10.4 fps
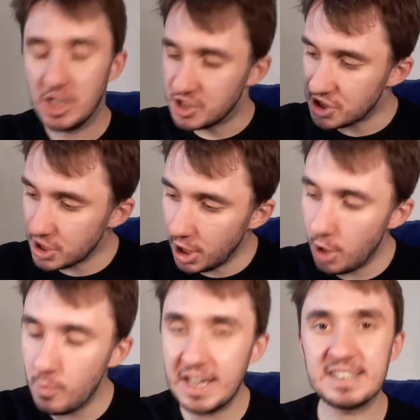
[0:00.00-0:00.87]

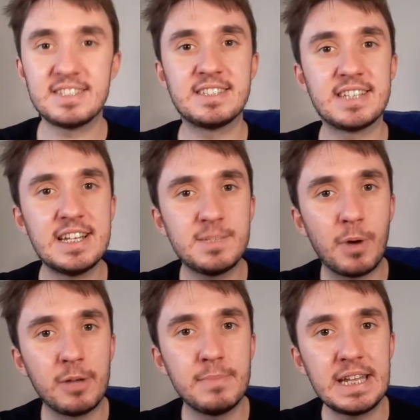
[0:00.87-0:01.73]
slowing its descent
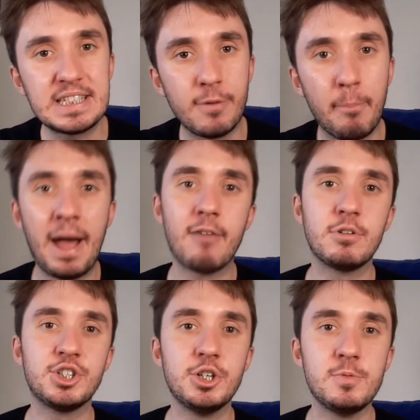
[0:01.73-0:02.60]
by means of a
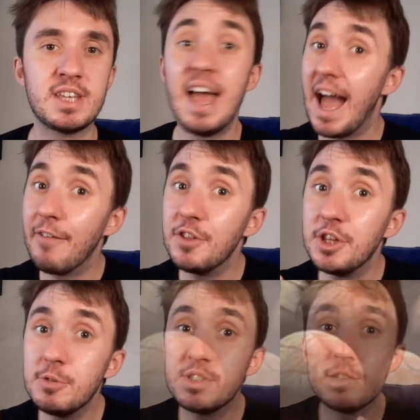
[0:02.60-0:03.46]
parachute and the
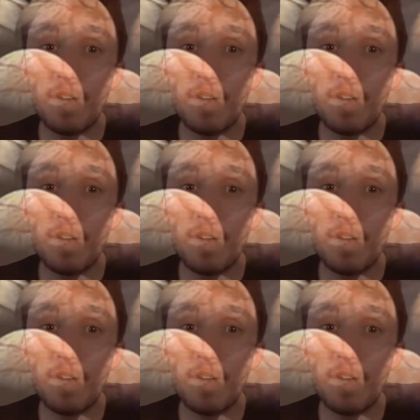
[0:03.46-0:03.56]
use